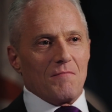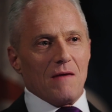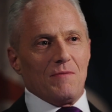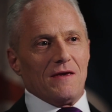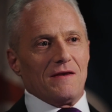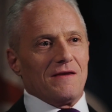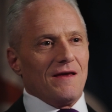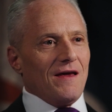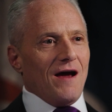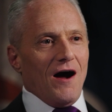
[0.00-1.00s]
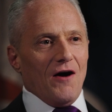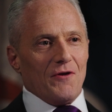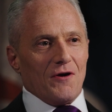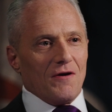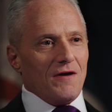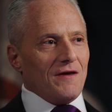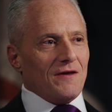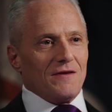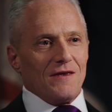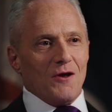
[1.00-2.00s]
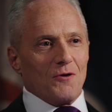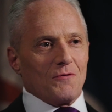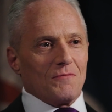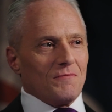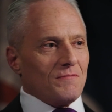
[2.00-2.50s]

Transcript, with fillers: maybe in other, you know,